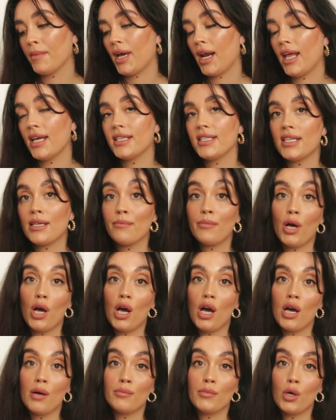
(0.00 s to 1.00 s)
cleansing
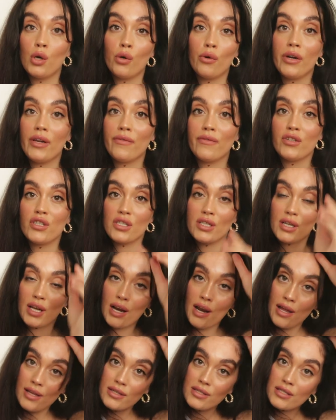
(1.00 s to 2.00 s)
balm or even just a
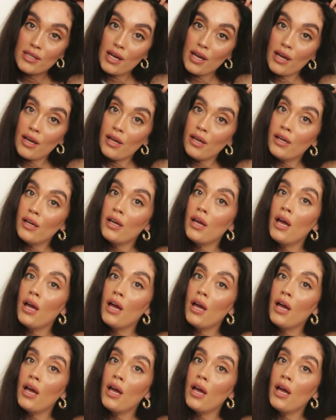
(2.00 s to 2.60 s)
cleanser,